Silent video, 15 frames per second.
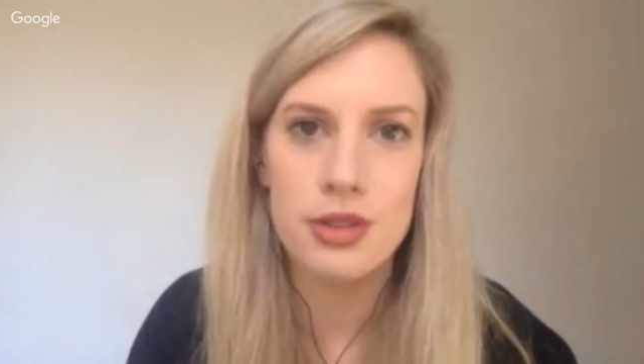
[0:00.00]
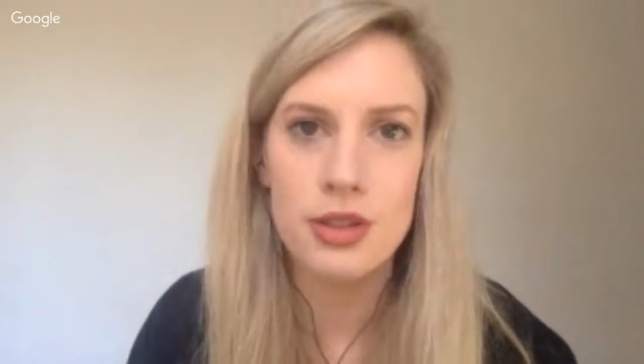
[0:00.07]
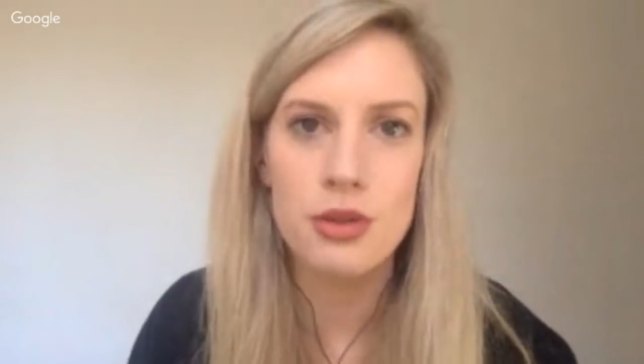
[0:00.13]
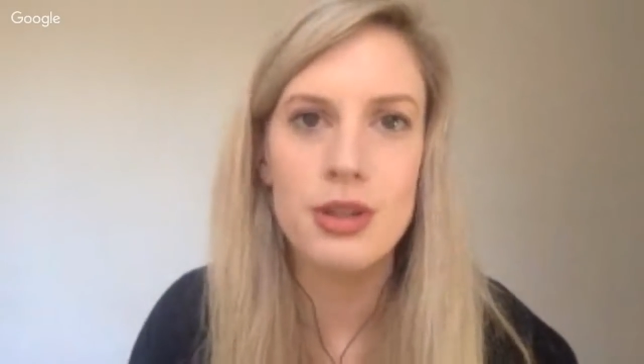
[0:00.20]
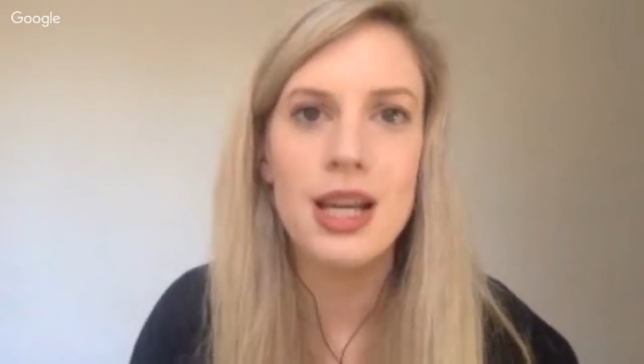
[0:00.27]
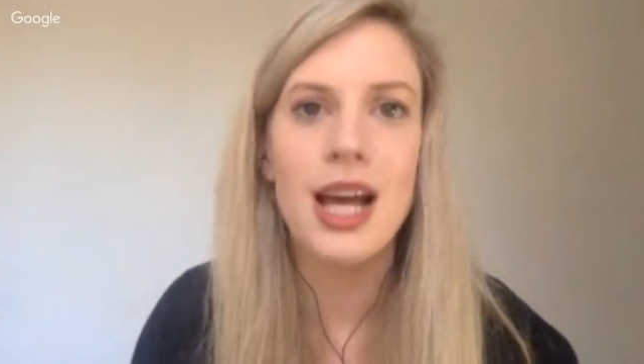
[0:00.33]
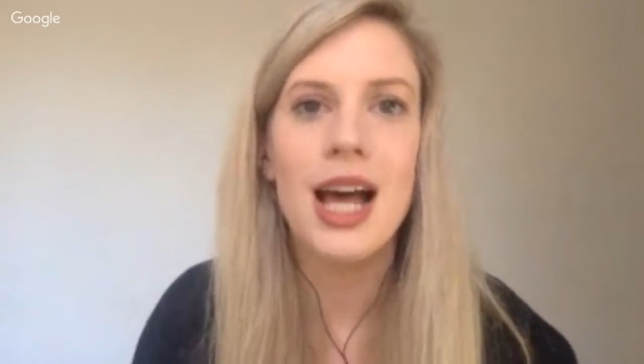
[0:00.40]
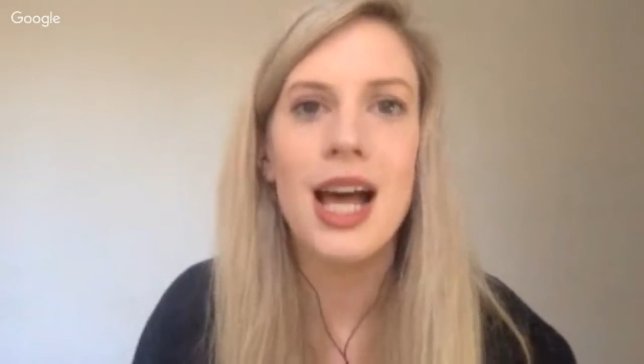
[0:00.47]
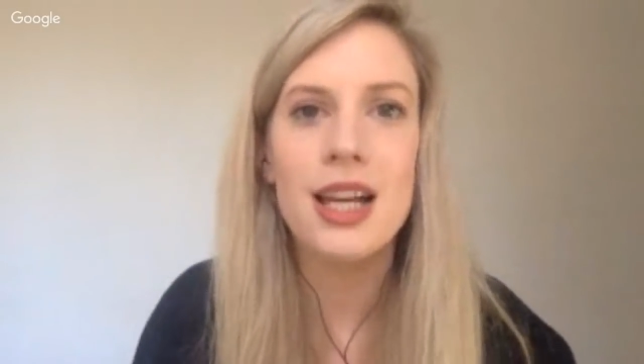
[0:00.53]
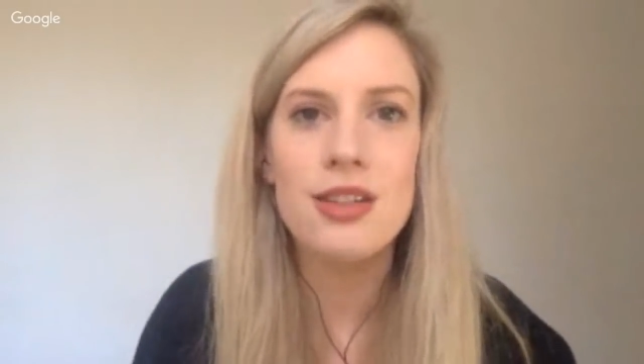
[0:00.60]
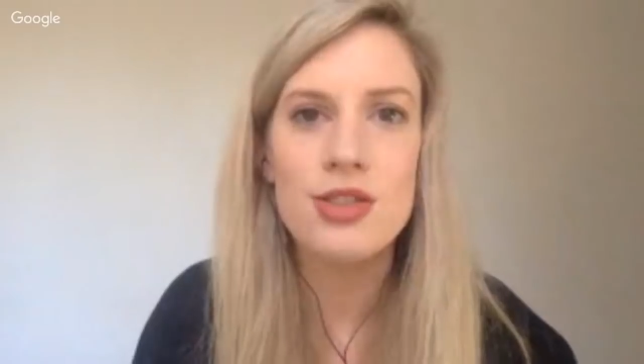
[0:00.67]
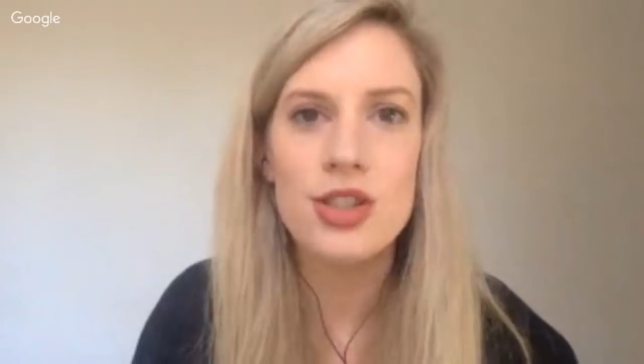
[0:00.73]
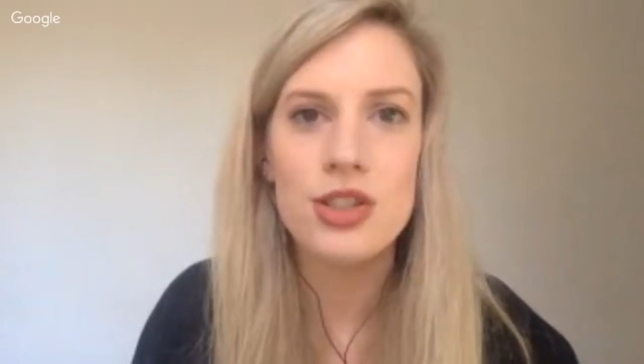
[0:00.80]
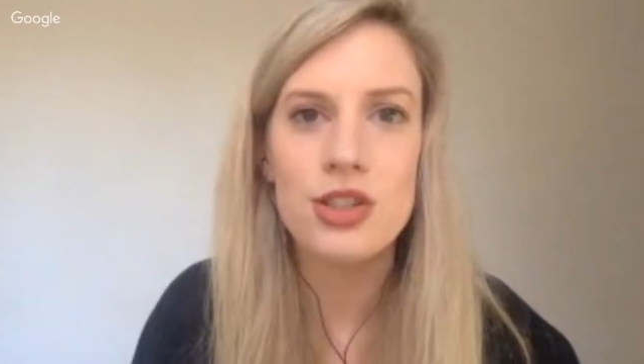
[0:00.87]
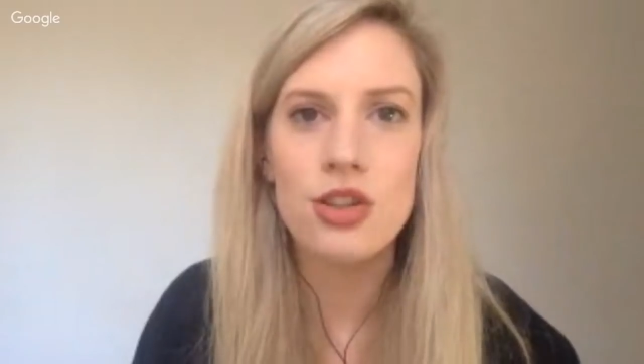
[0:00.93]
You can't
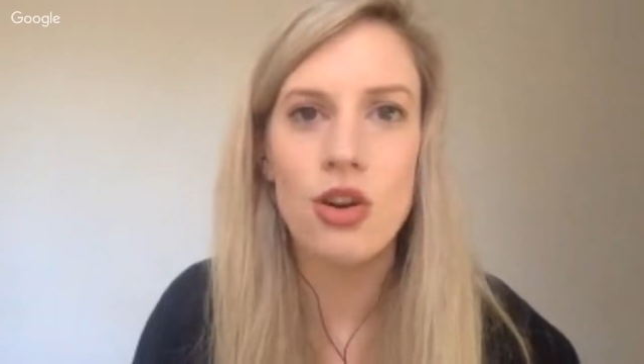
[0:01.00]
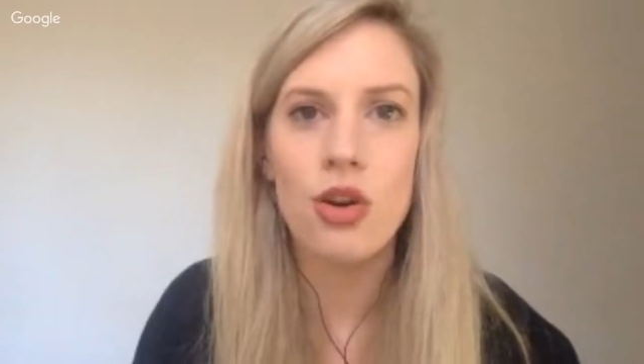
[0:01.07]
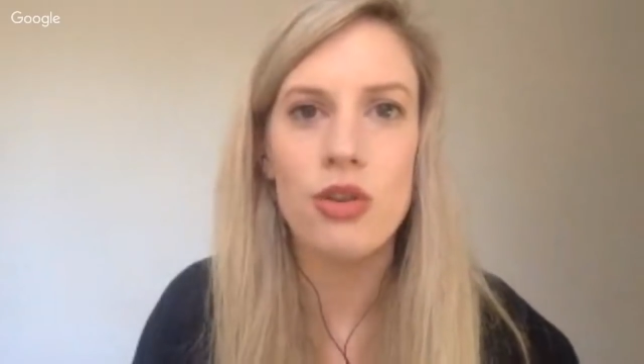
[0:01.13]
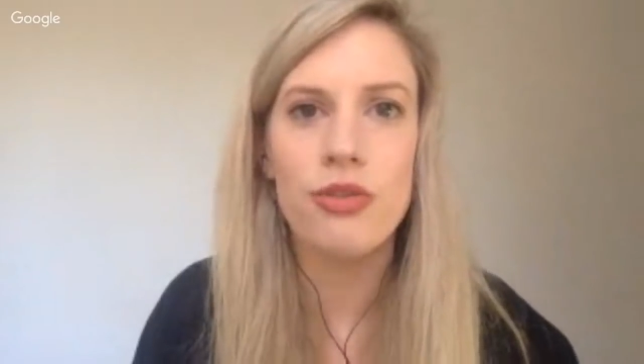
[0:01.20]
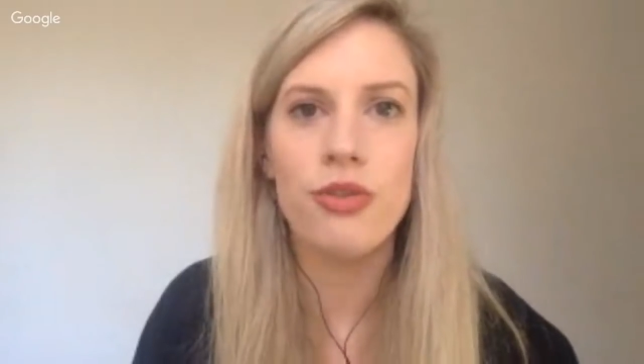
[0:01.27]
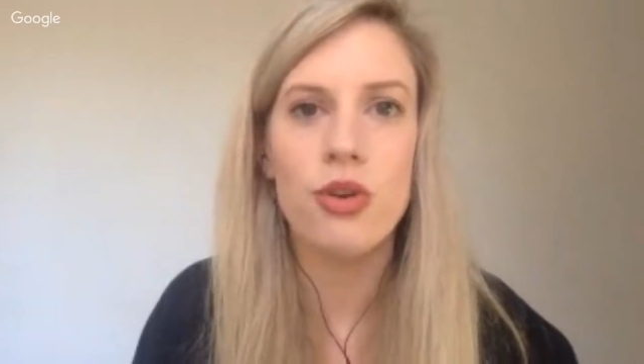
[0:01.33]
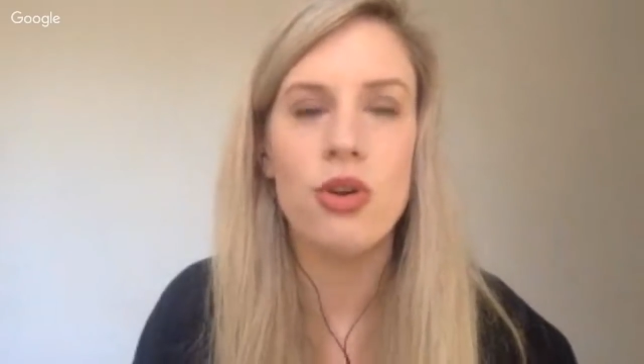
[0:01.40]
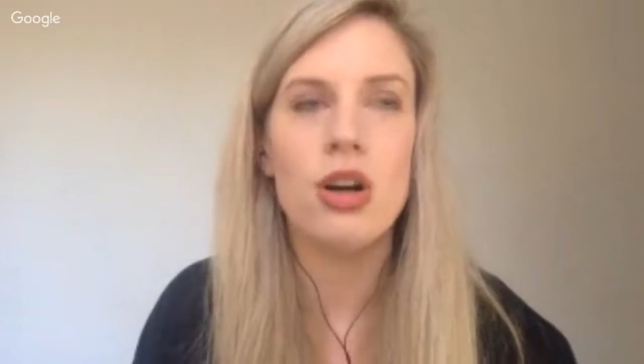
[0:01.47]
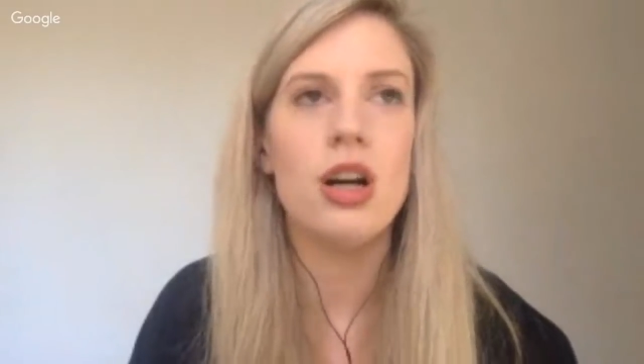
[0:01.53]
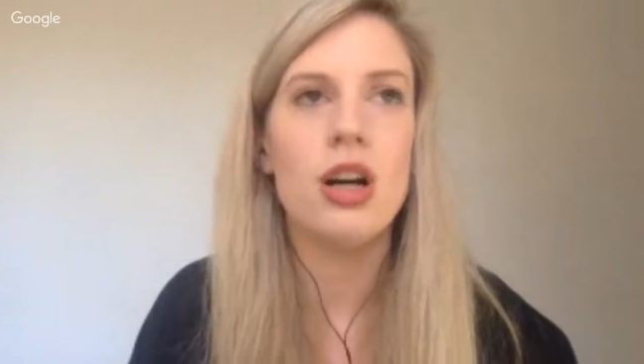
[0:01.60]
just go for,